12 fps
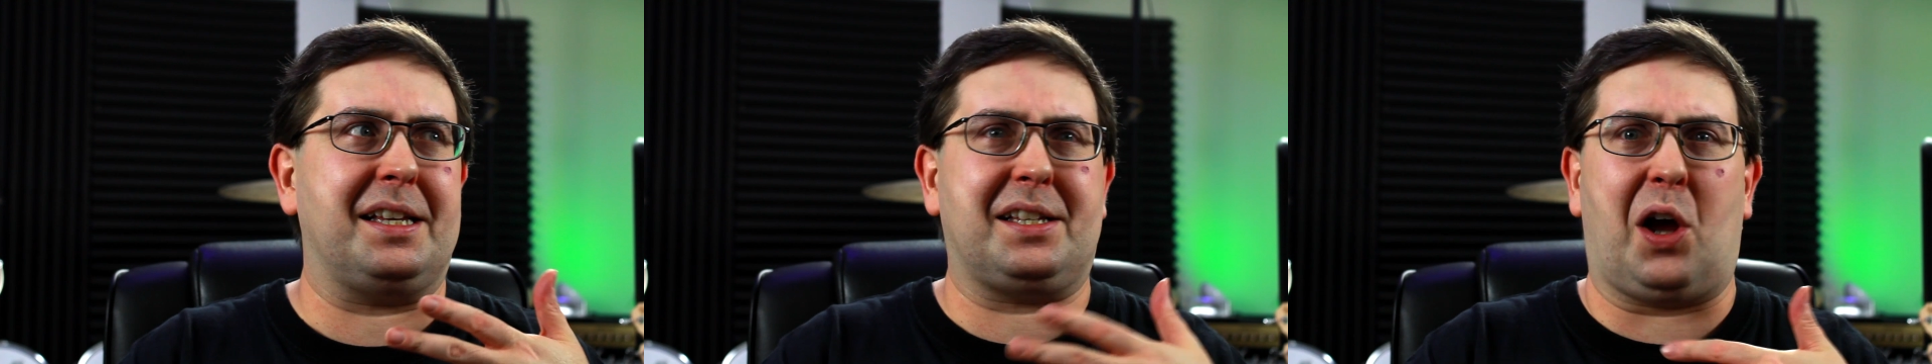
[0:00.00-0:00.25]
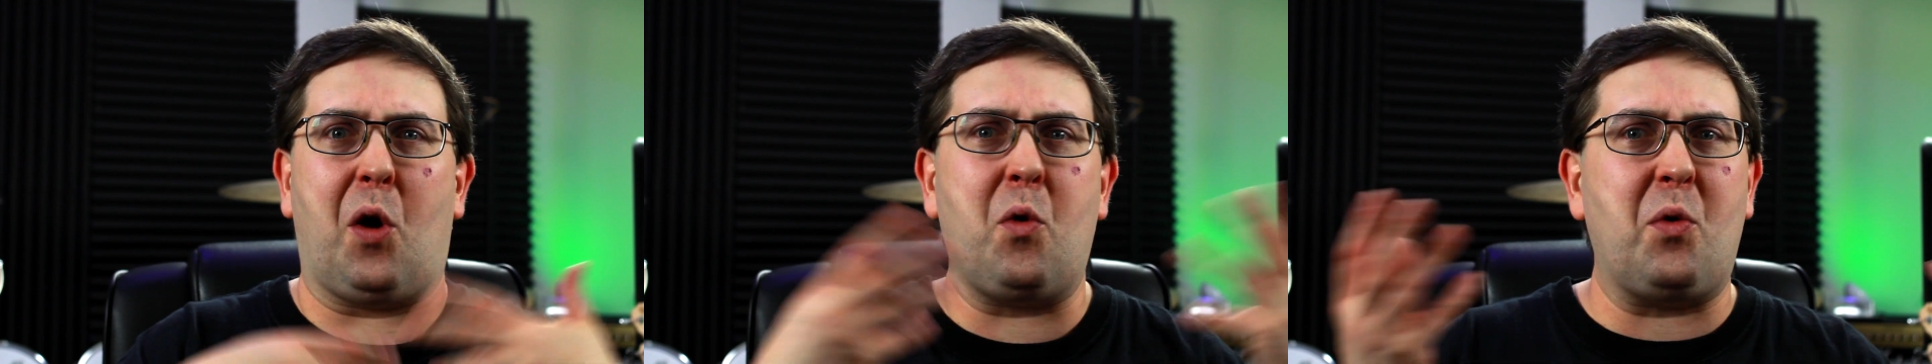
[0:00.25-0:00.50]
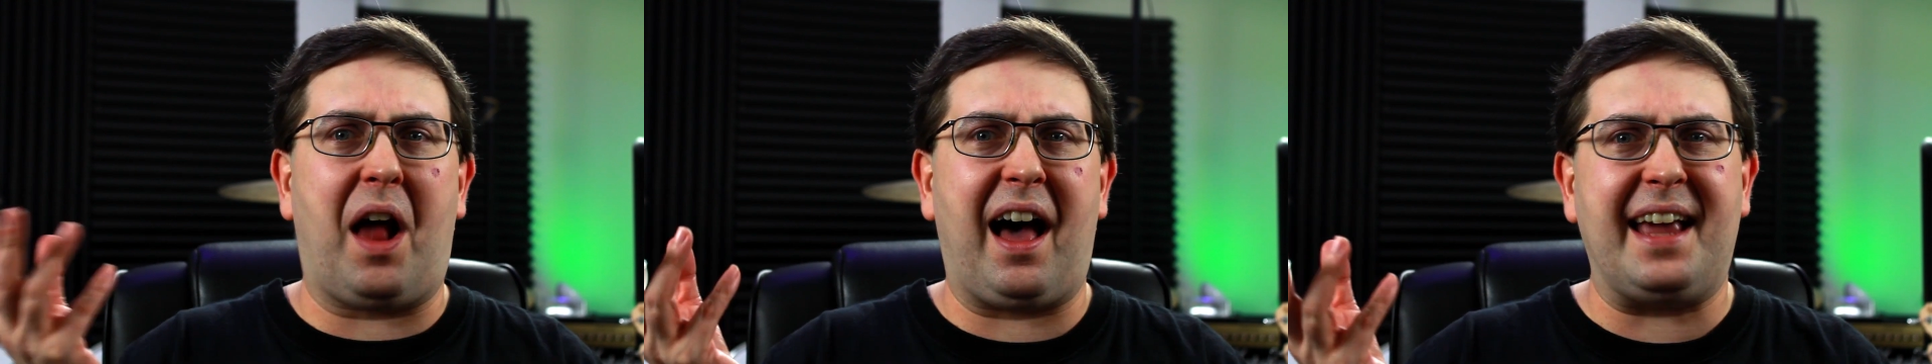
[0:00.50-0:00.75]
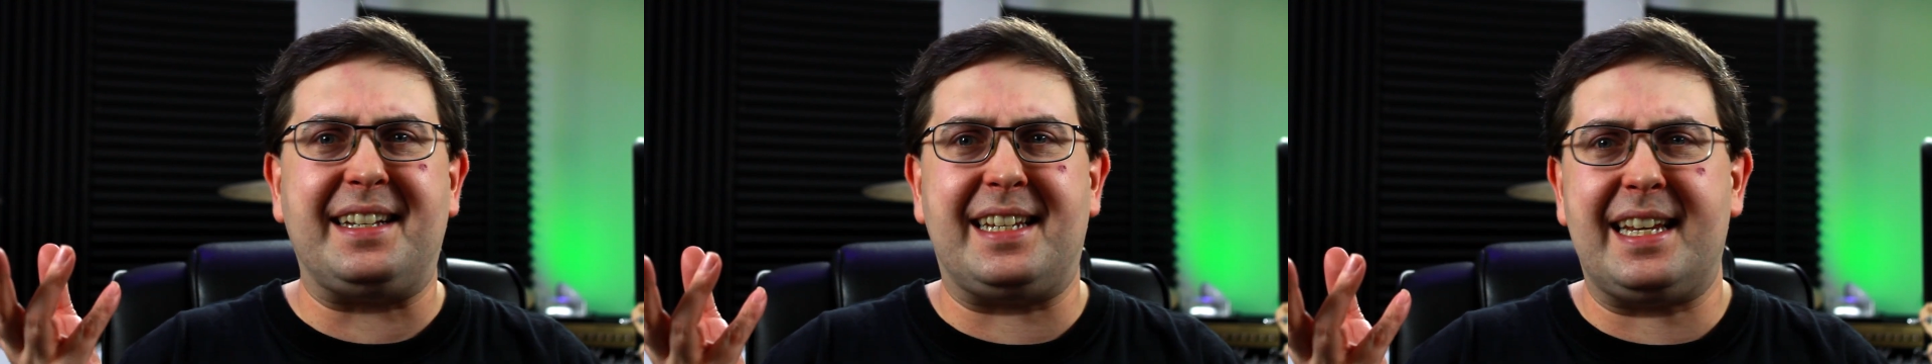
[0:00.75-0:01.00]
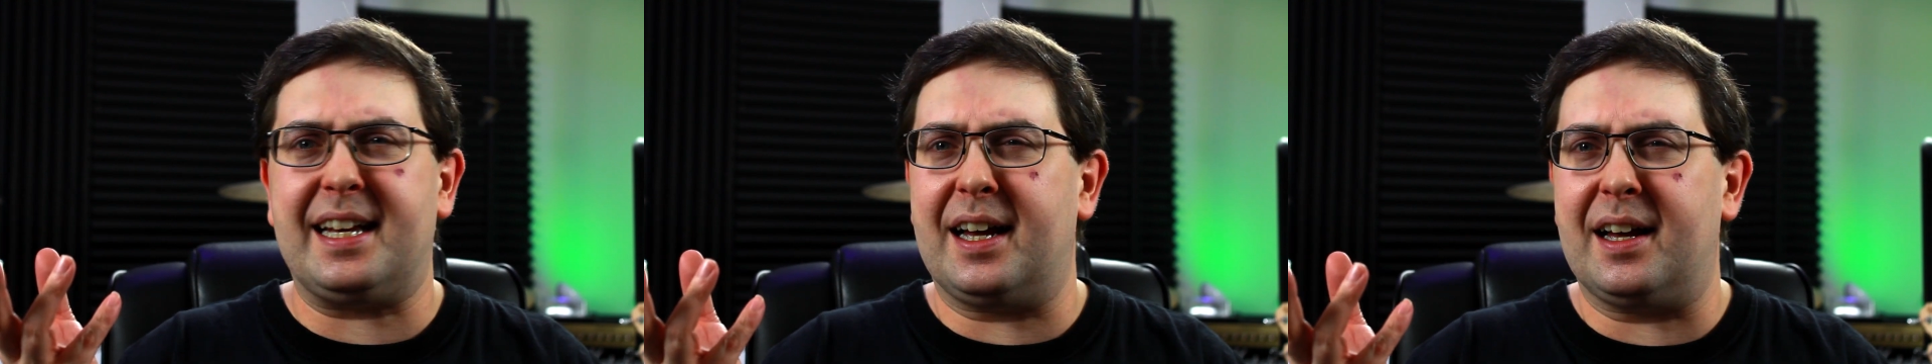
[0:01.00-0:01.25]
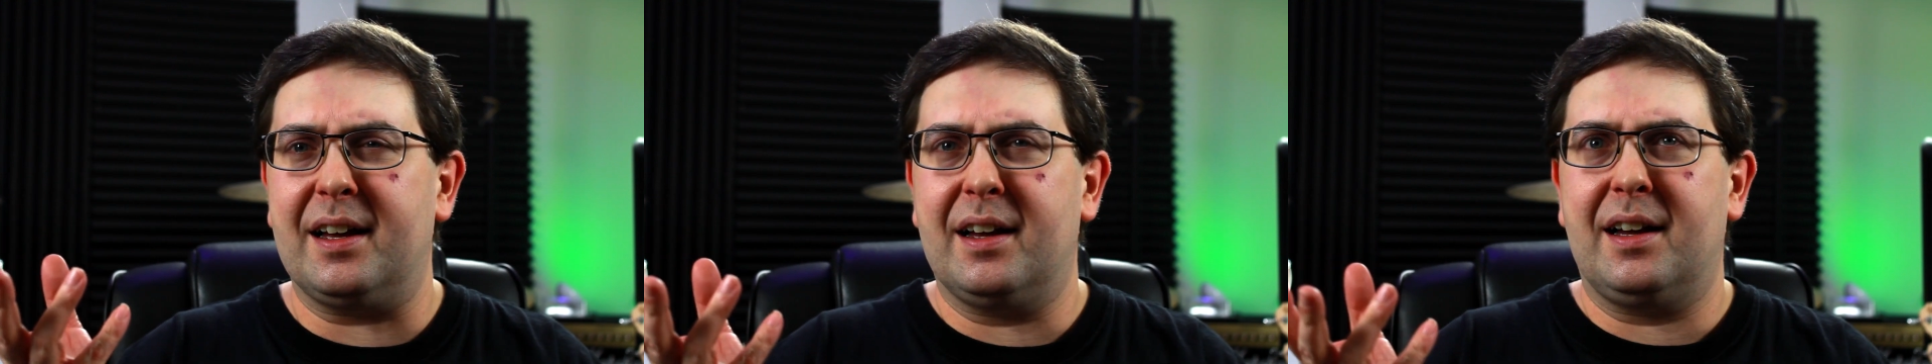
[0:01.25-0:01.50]
its own
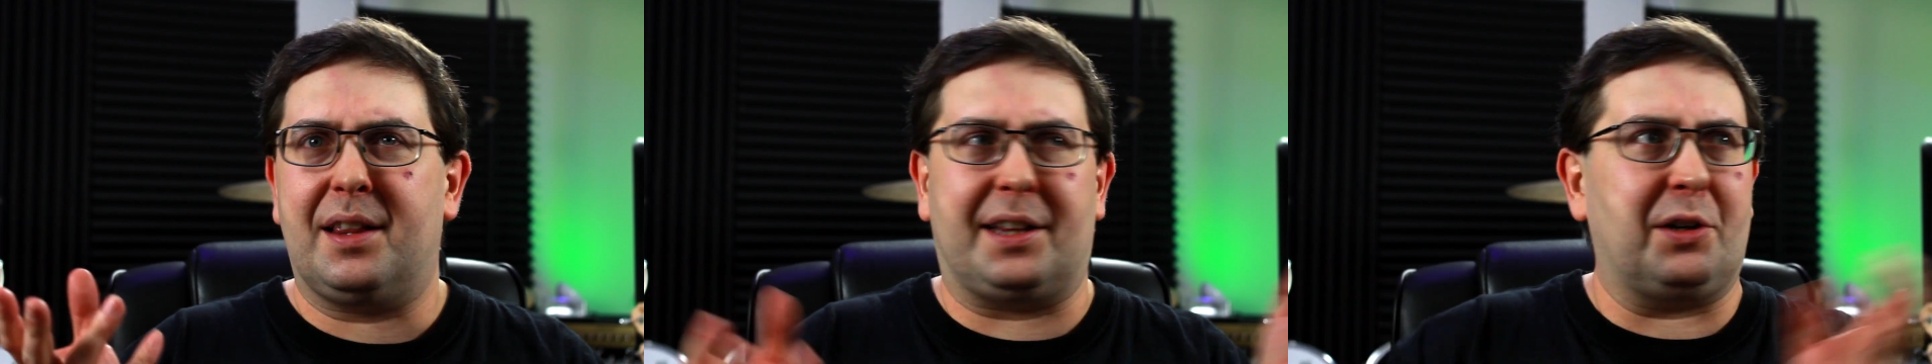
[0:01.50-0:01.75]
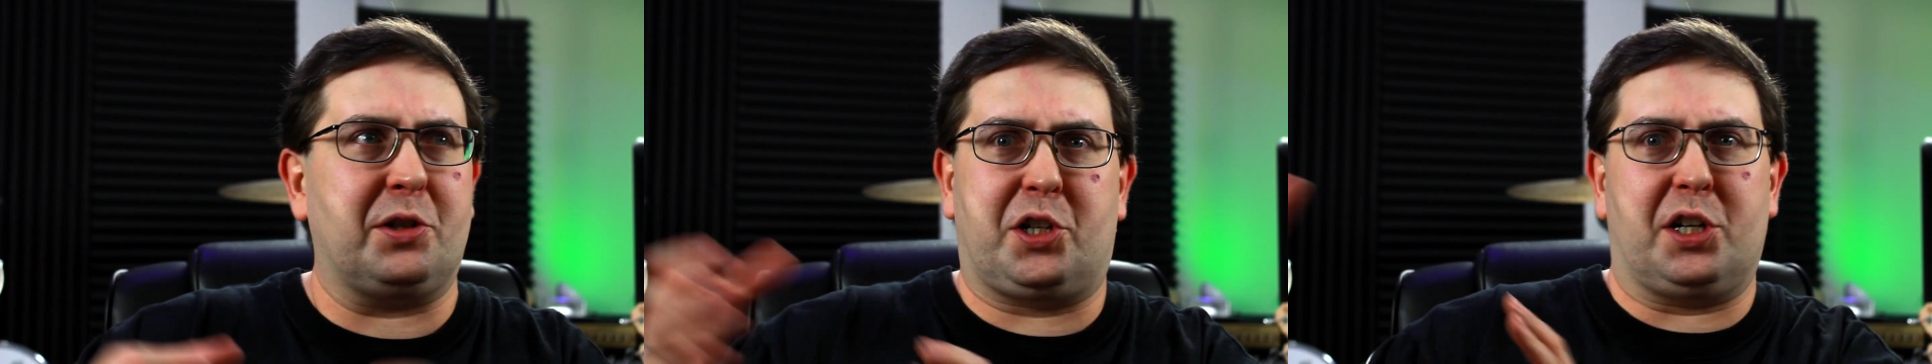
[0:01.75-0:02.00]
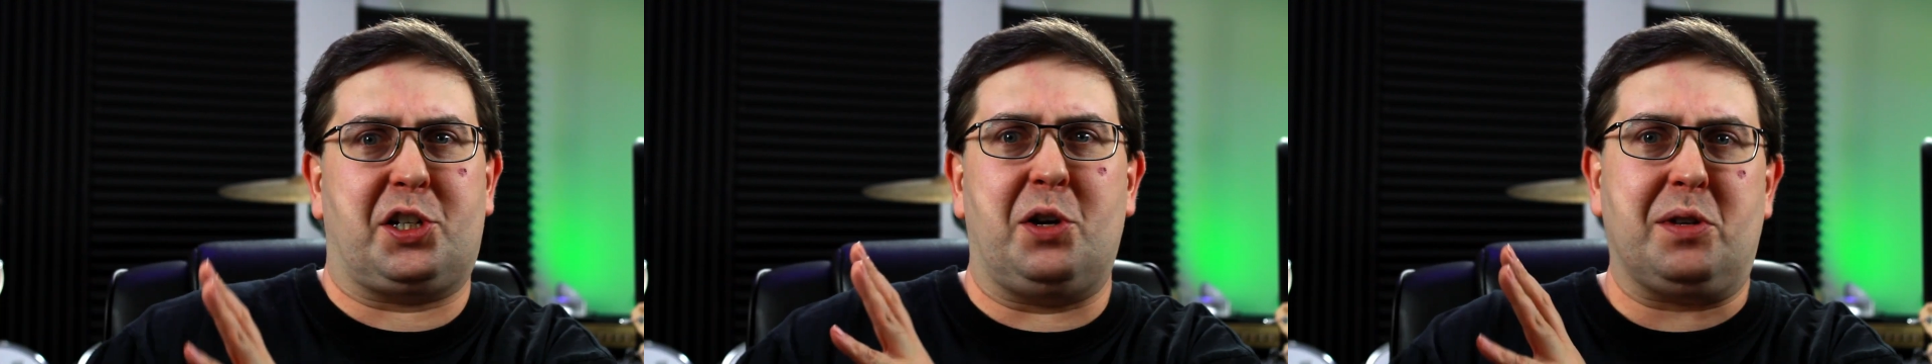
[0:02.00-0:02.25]
idea that they're just